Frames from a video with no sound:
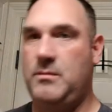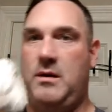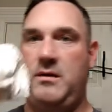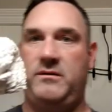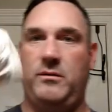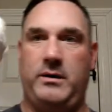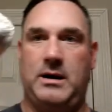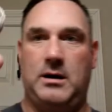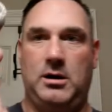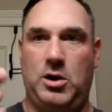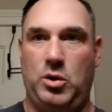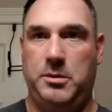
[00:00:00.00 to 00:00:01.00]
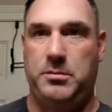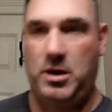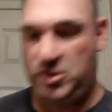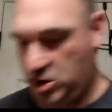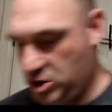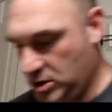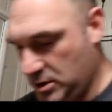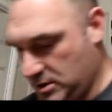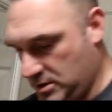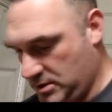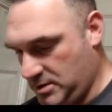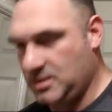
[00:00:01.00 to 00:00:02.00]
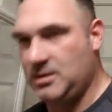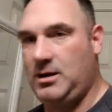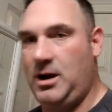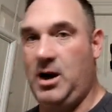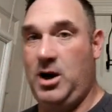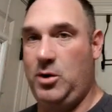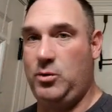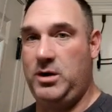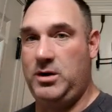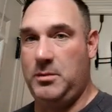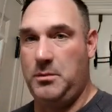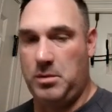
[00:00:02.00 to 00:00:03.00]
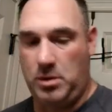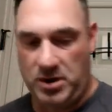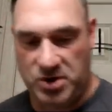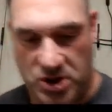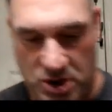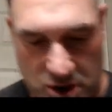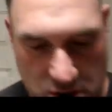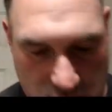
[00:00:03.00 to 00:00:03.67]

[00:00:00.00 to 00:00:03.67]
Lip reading: so we got a loaded brush. Loaded brush.